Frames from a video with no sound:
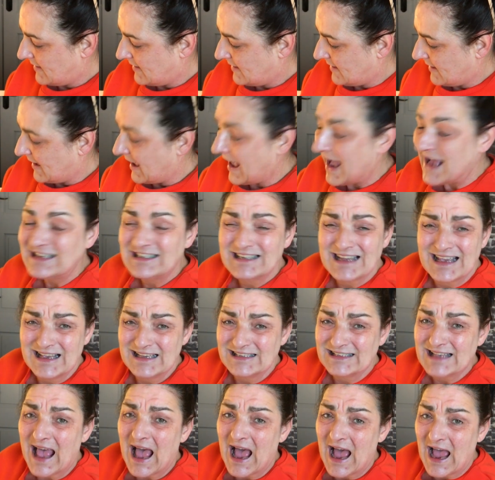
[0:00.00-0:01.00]
and is
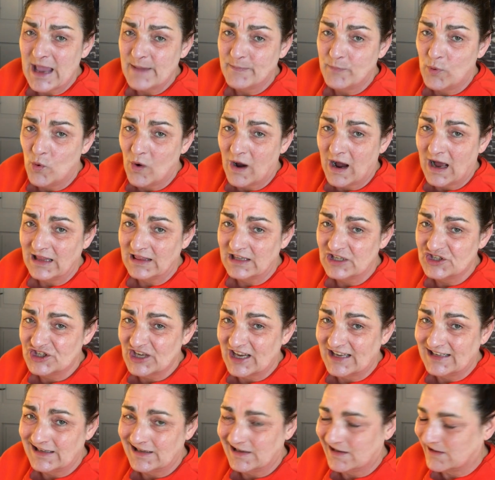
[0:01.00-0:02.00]

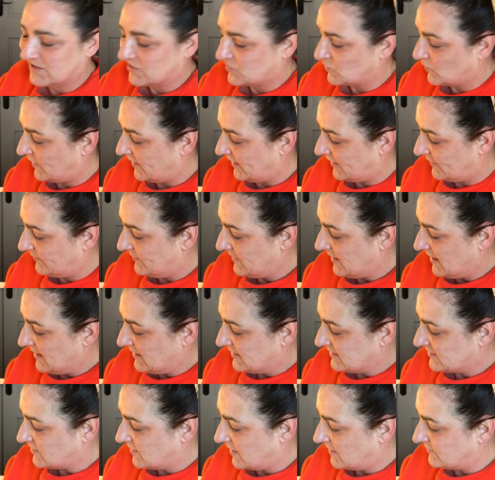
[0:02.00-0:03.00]
hypoallergenic as well.
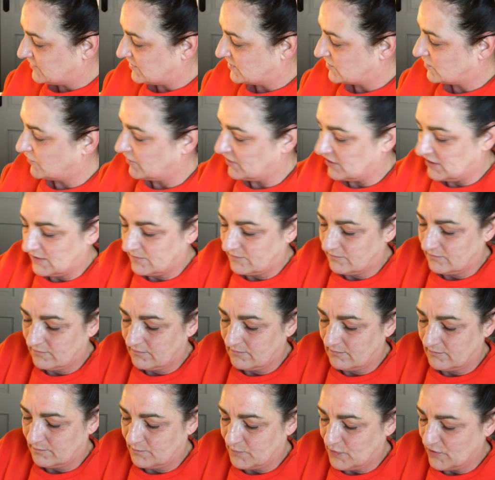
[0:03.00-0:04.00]
So I'm just going to
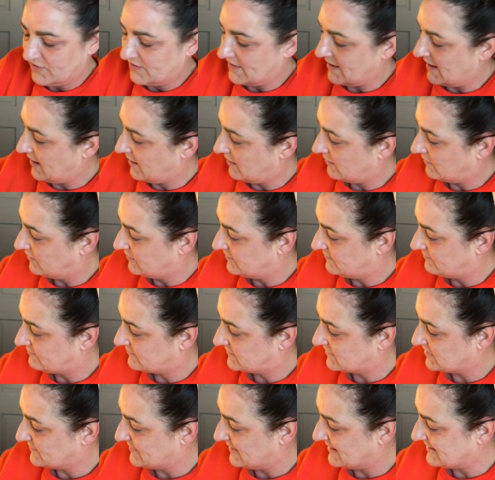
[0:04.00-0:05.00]
put that on
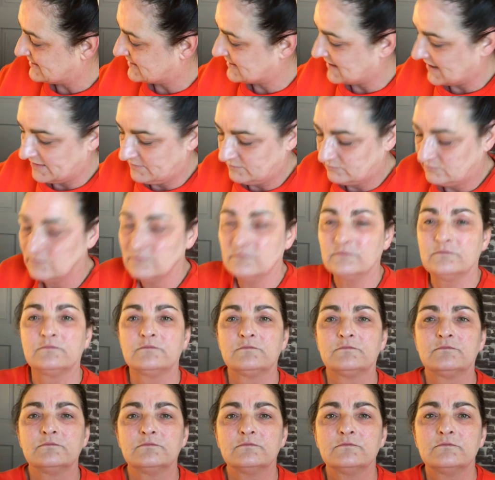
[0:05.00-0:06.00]
to my skin,
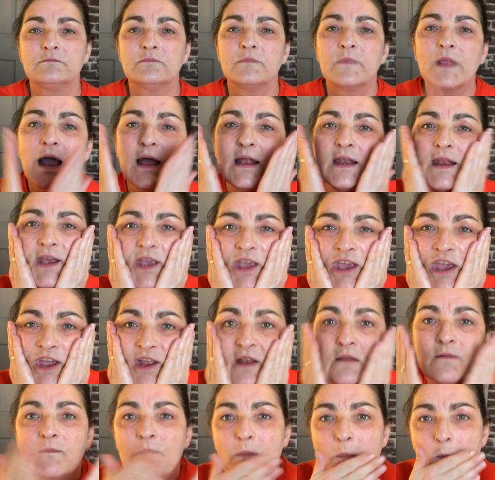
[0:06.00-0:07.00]
and
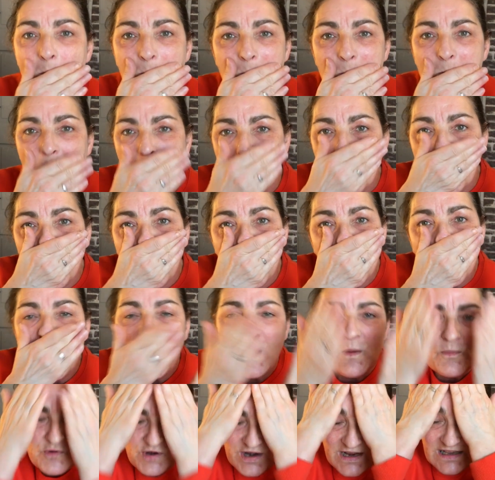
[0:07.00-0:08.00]
again
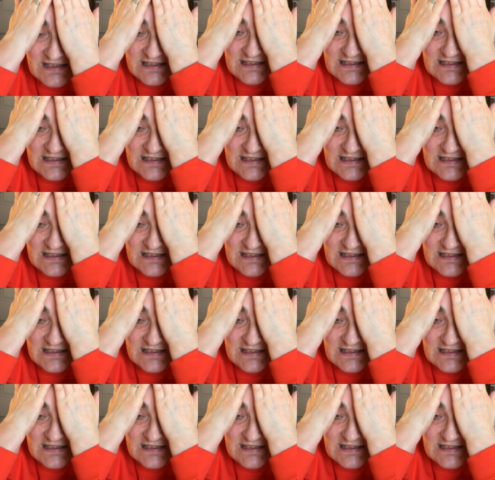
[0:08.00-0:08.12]
press